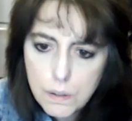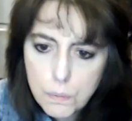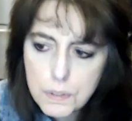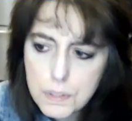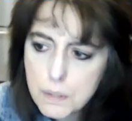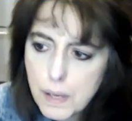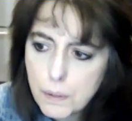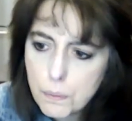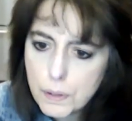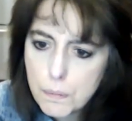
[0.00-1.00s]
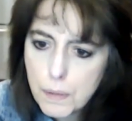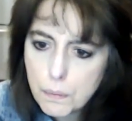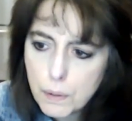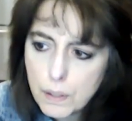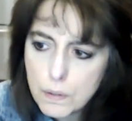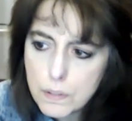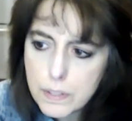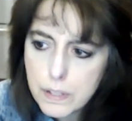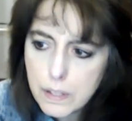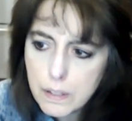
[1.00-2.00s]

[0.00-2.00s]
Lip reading: What's the matter with the moderators?